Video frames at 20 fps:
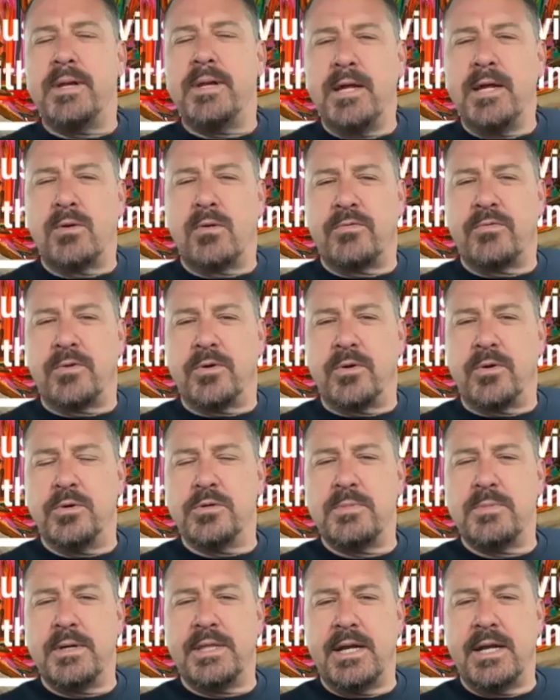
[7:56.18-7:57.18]
a hero for you? Who's
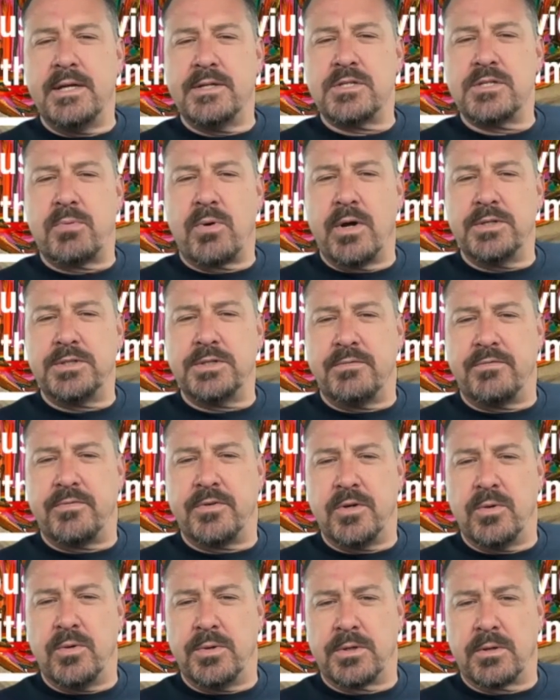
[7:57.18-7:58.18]
been that inspiration for
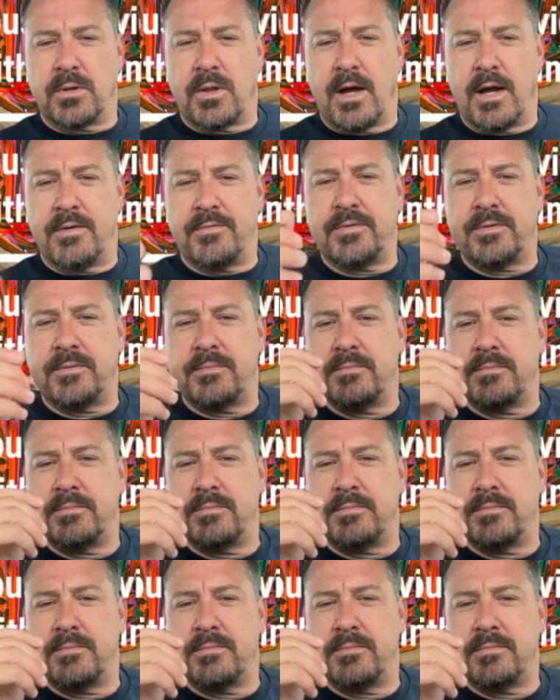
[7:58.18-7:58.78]
you in your life?